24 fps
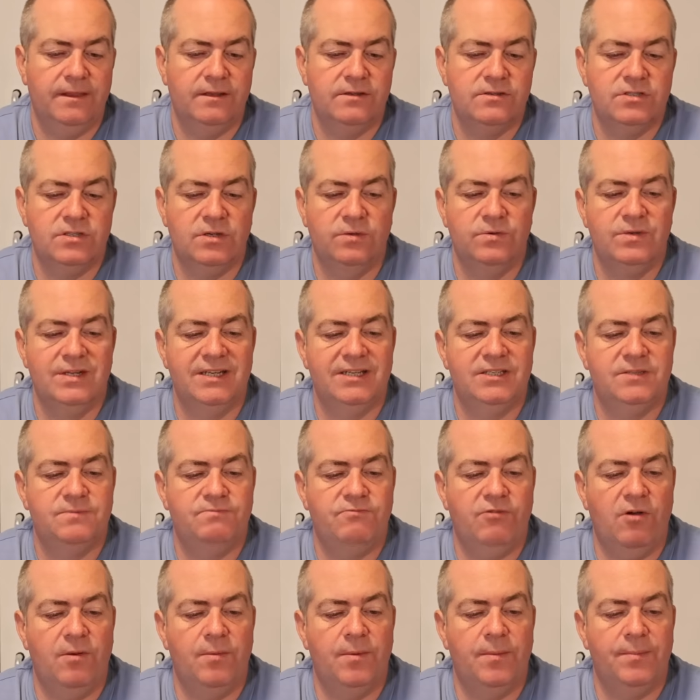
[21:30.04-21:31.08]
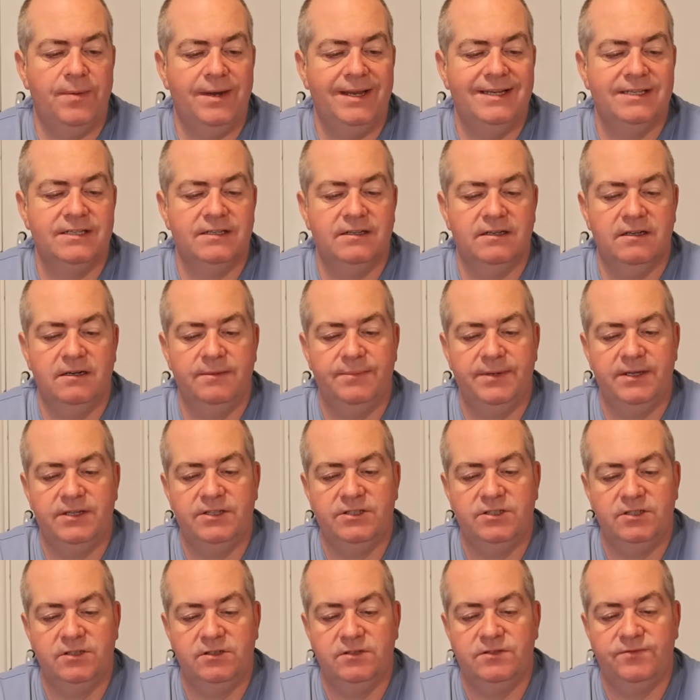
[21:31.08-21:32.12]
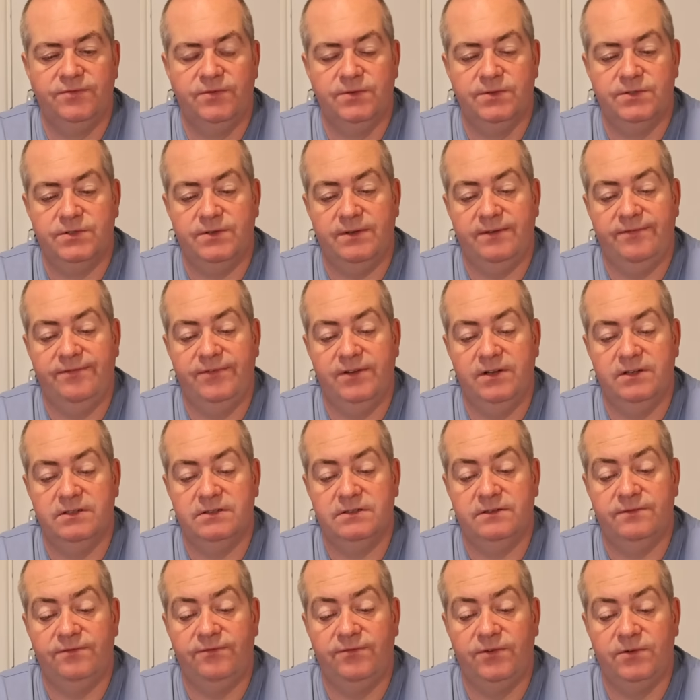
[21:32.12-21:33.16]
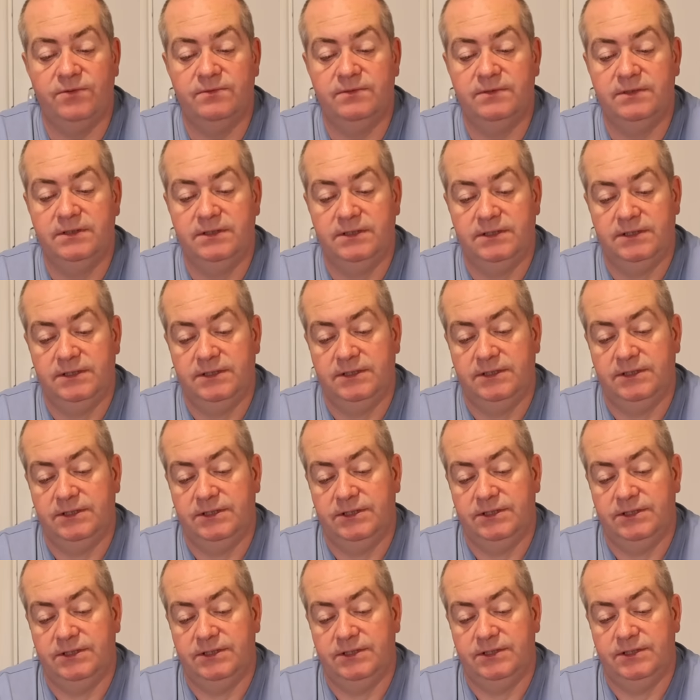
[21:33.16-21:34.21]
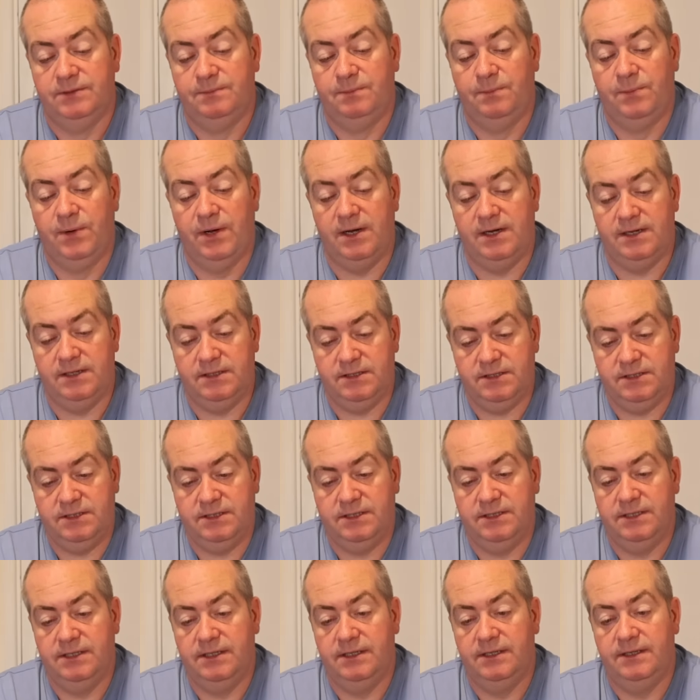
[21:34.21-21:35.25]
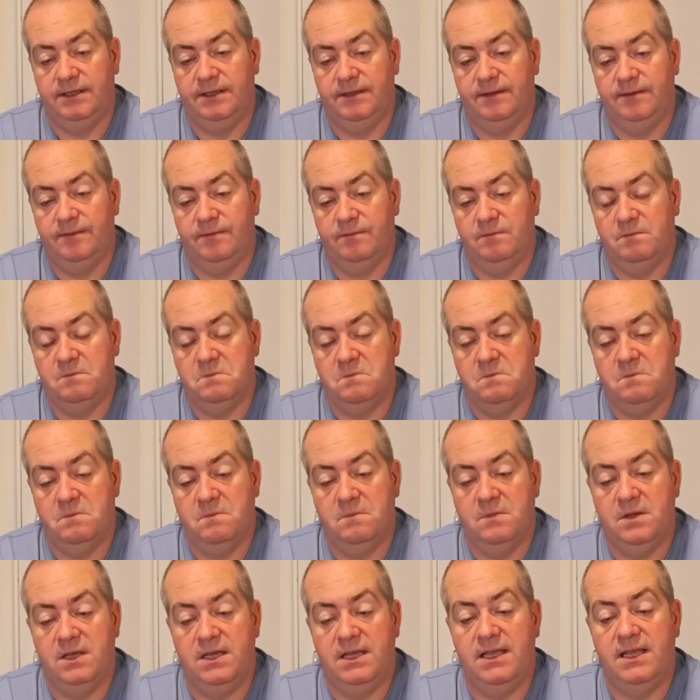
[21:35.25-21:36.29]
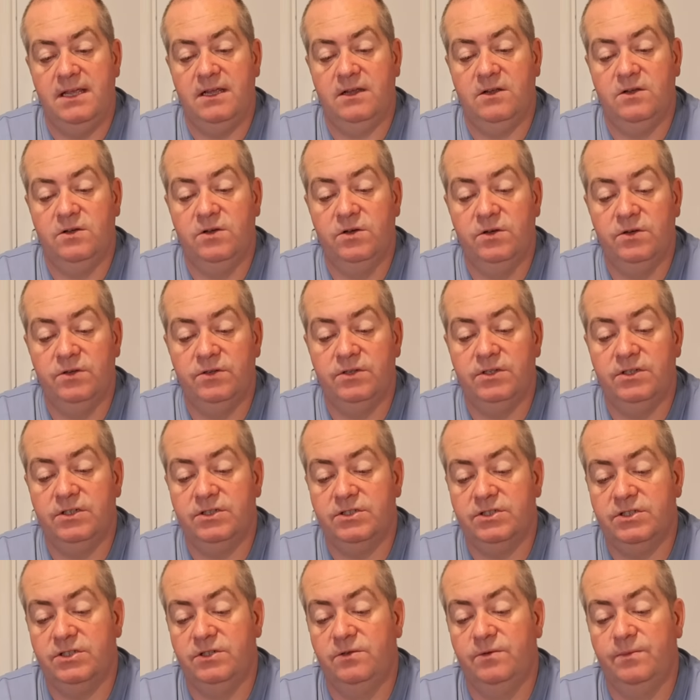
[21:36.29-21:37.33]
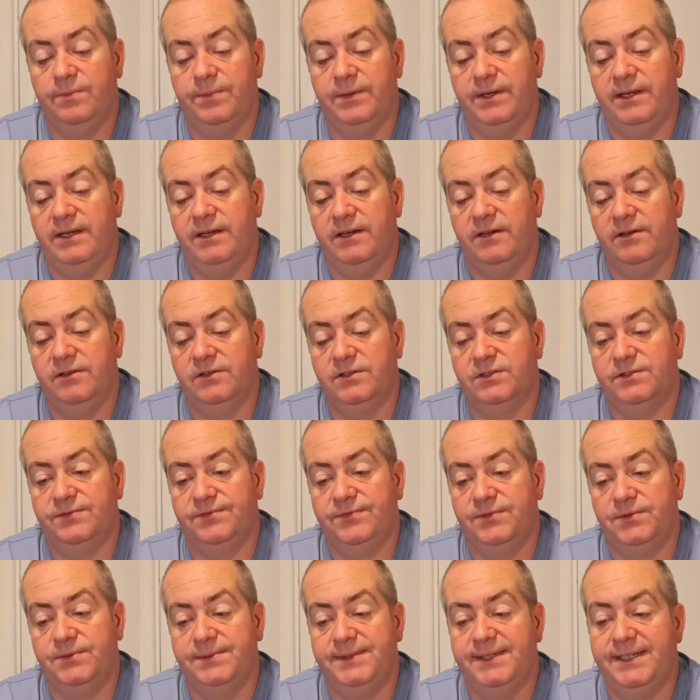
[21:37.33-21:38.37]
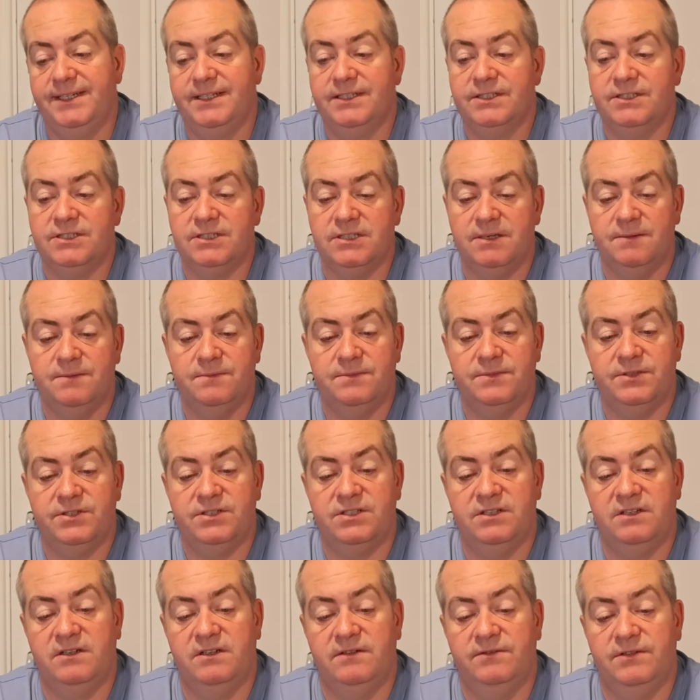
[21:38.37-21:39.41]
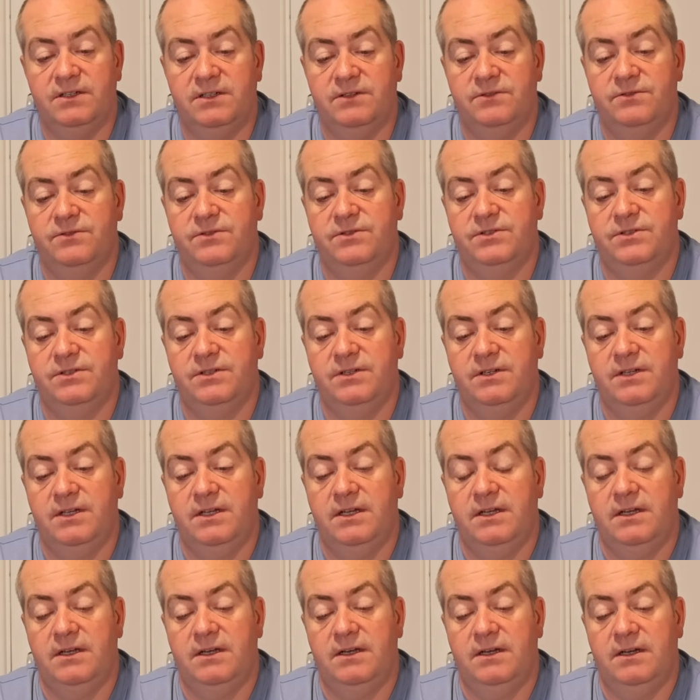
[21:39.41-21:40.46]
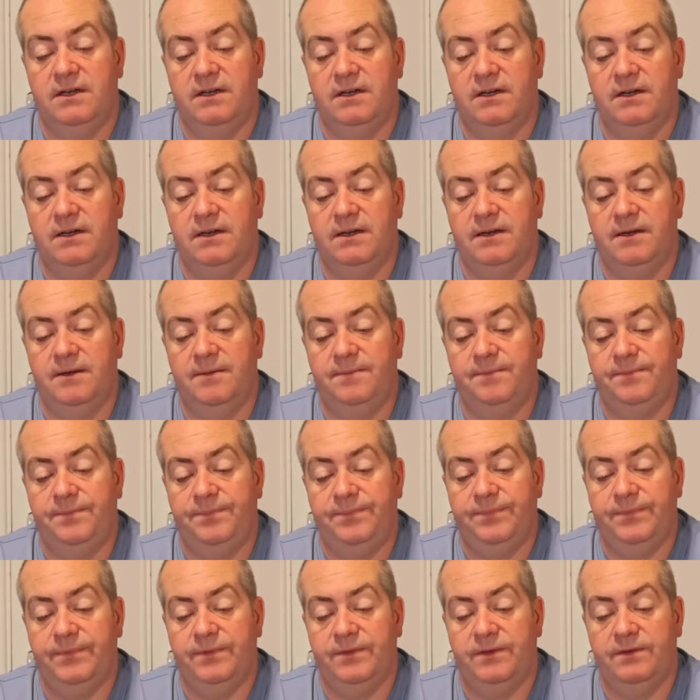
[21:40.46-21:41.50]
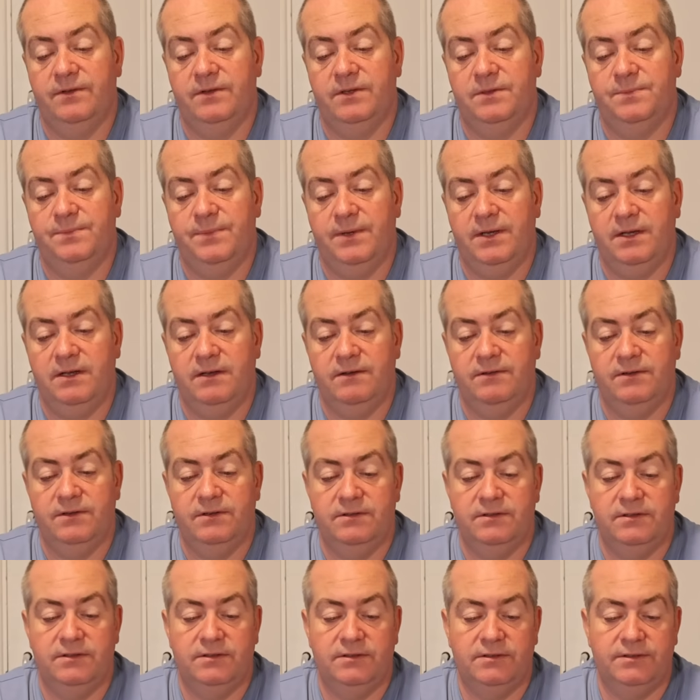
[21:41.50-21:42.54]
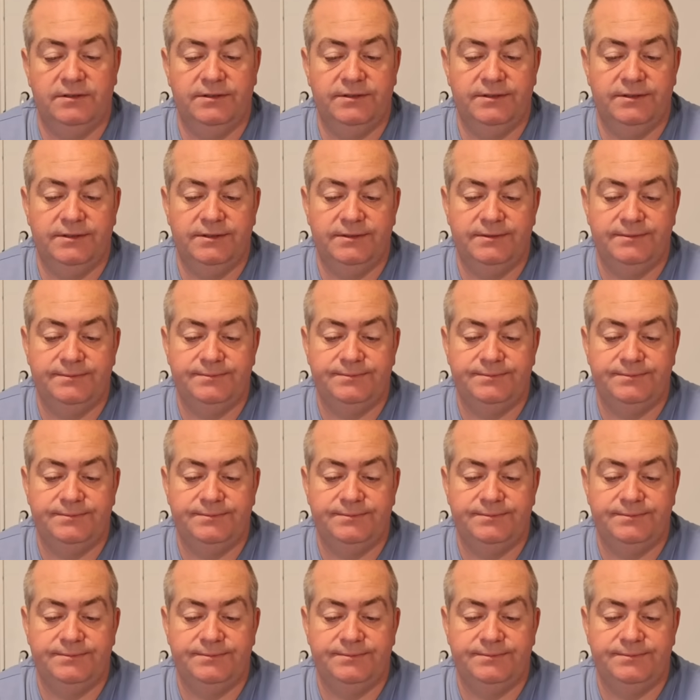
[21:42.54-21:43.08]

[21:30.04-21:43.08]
So this probably isn't going to be as useful as I first thought. But it could still be useful in some scenarios. Let's power it on.